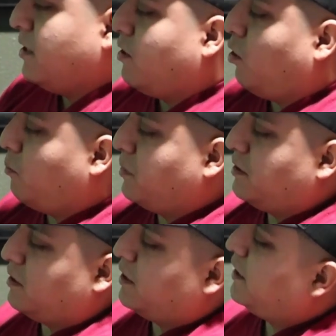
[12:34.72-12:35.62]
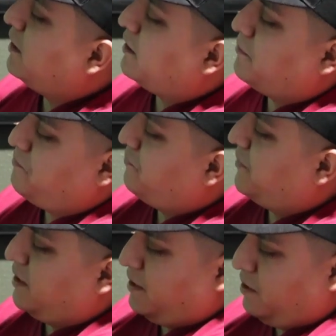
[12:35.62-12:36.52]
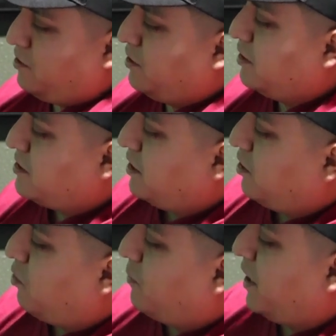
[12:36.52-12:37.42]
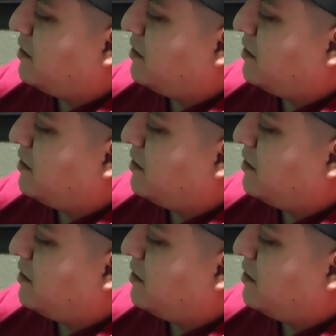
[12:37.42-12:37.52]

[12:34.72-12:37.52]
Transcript: open the link, and you're good to go, man.